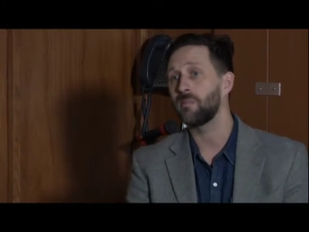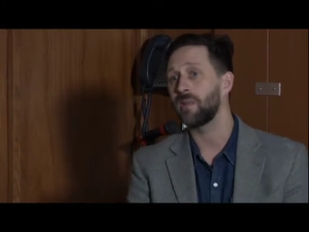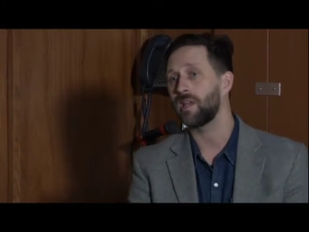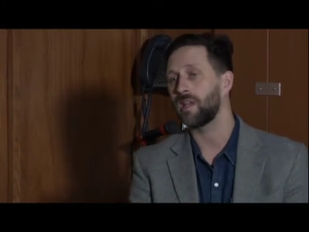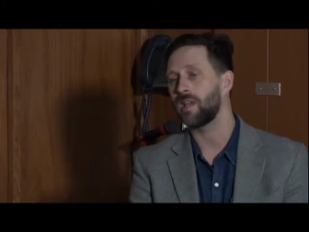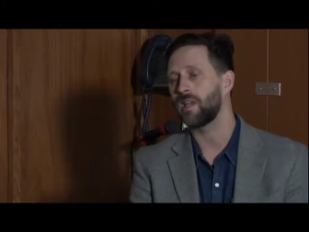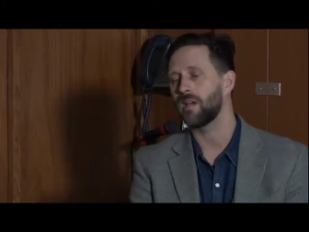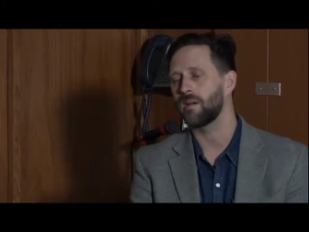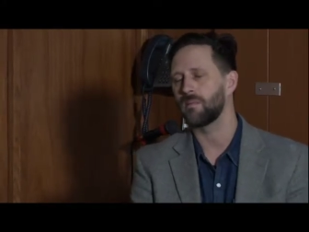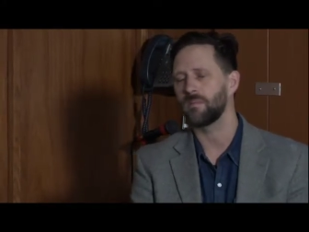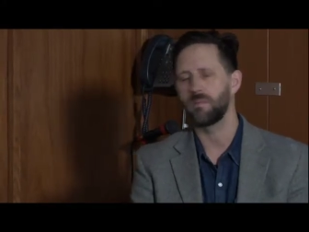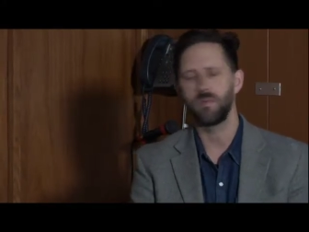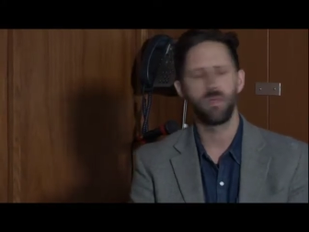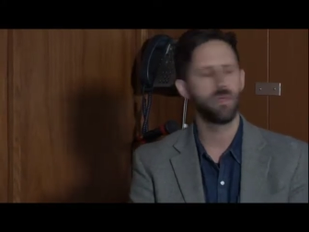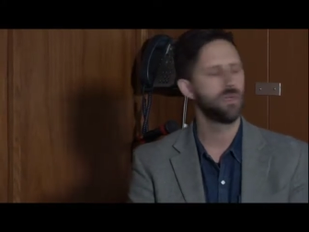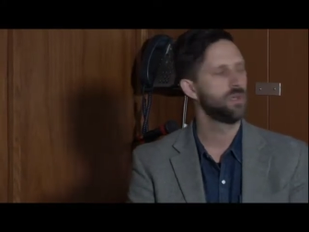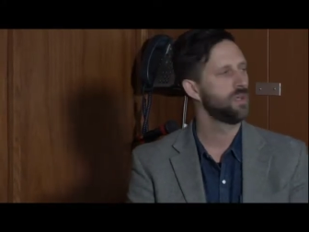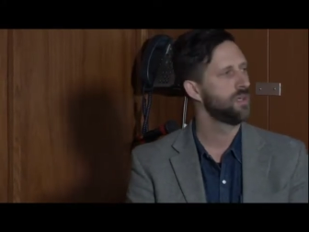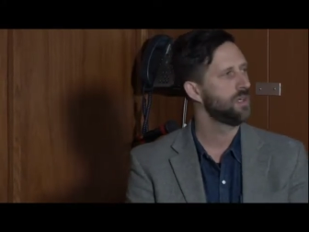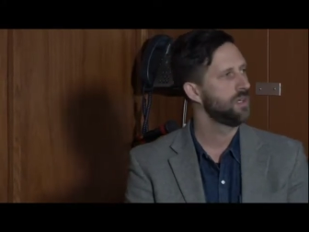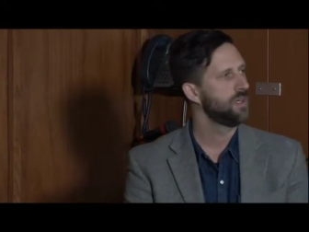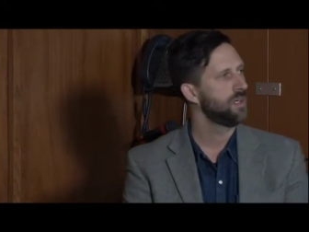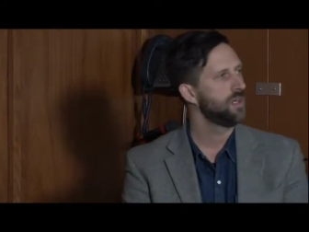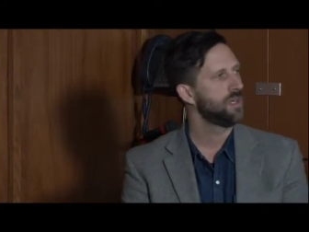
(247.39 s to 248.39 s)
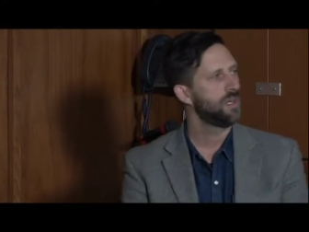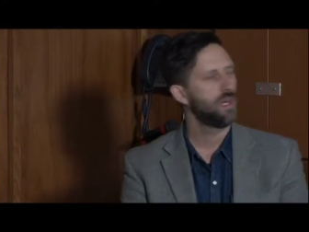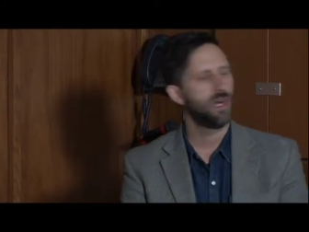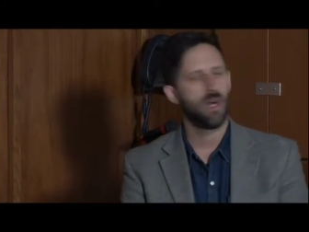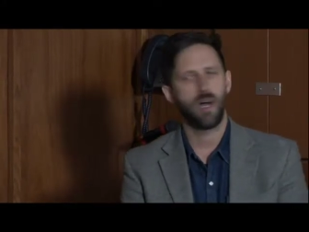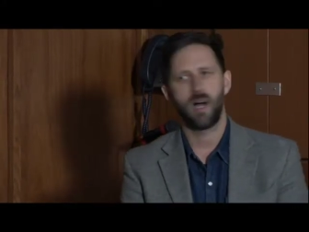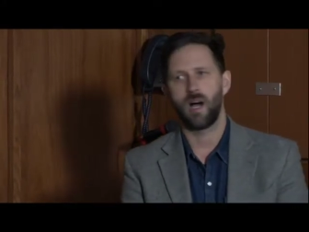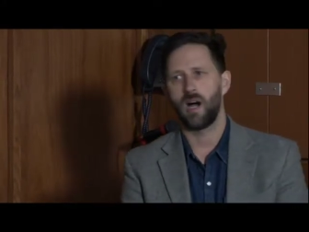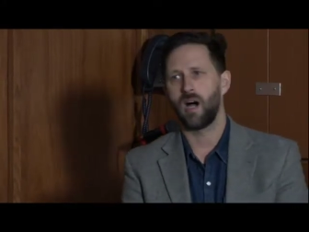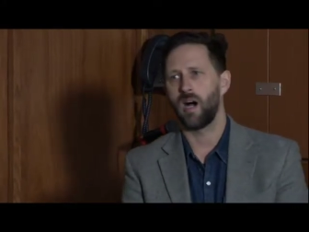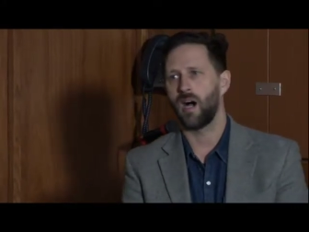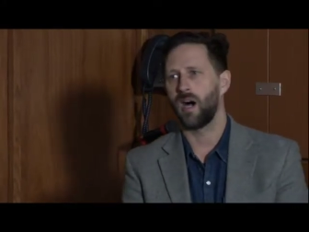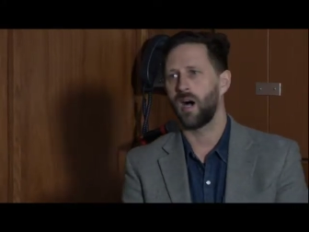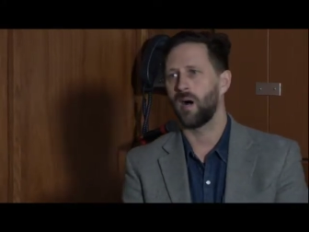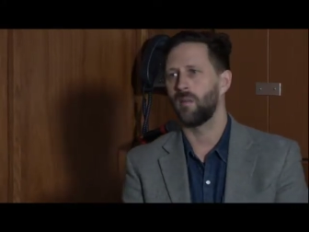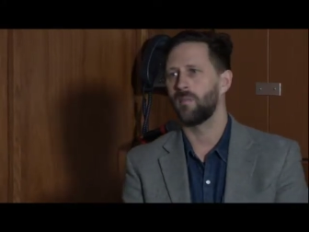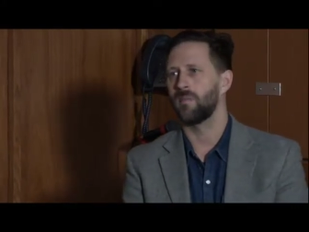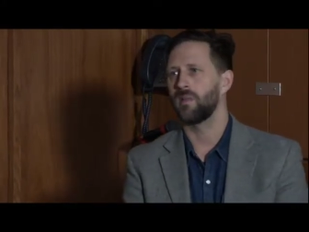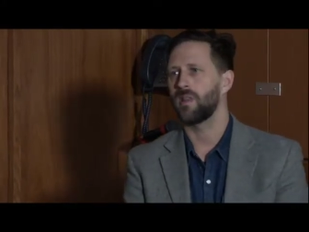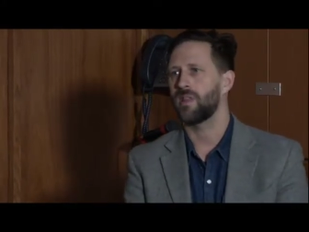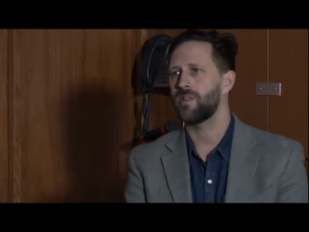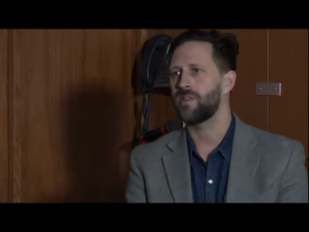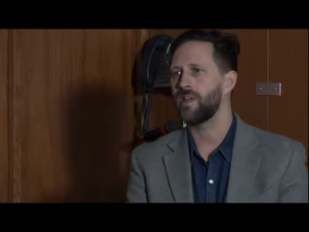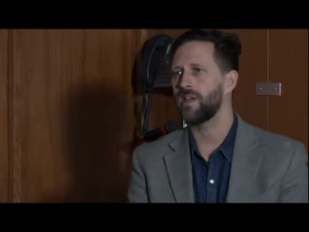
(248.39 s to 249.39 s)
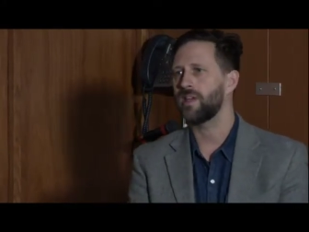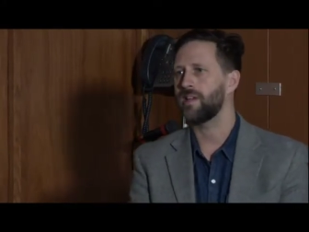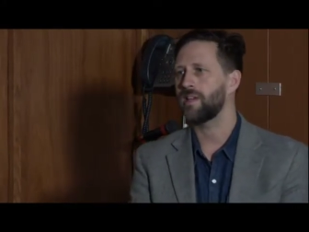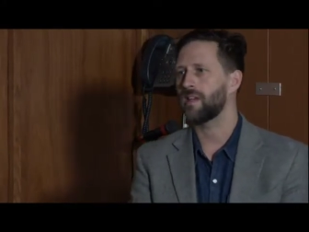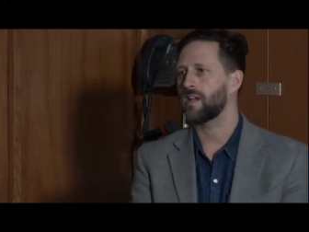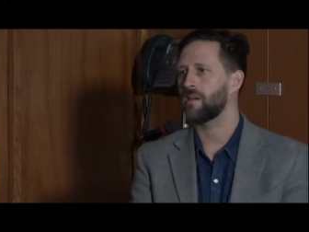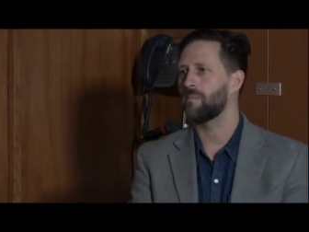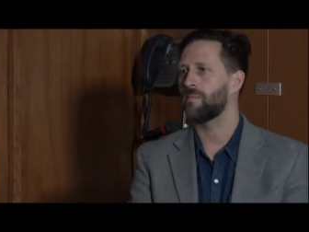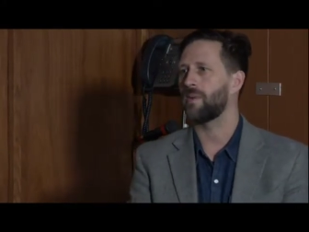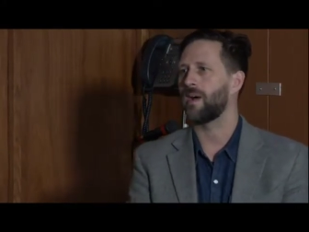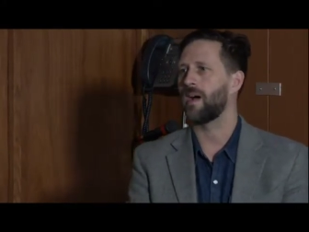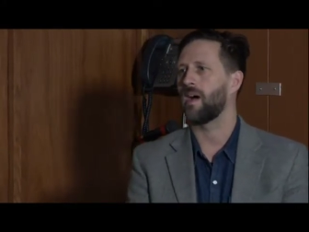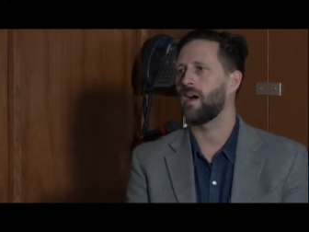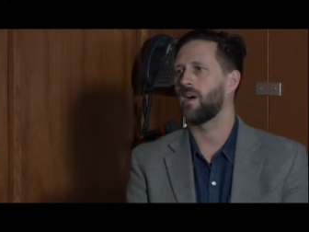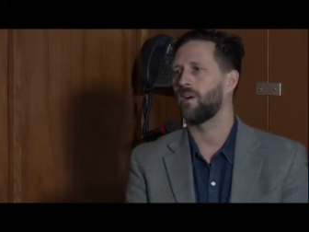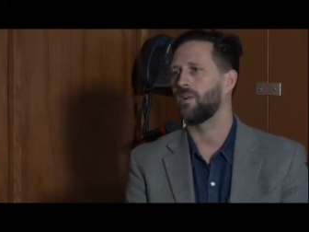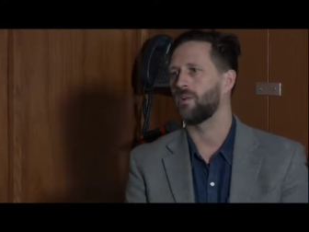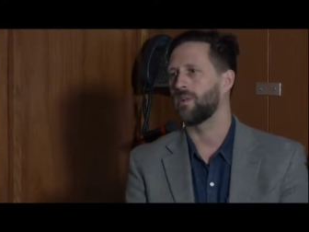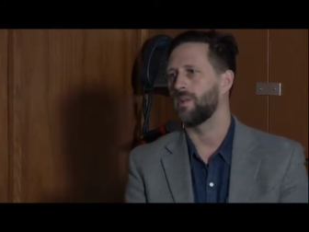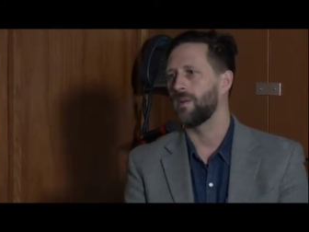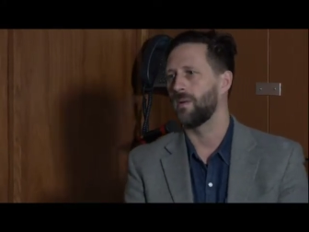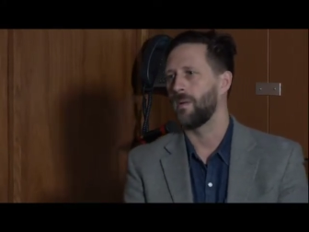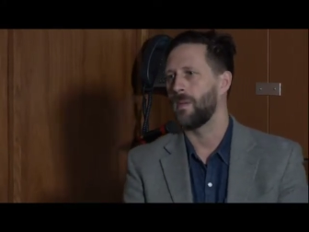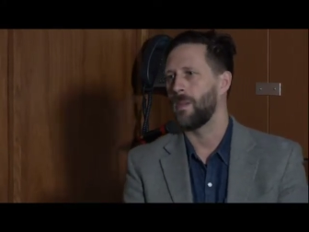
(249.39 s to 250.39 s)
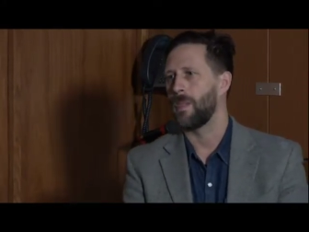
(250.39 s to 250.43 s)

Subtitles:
medium, thinking about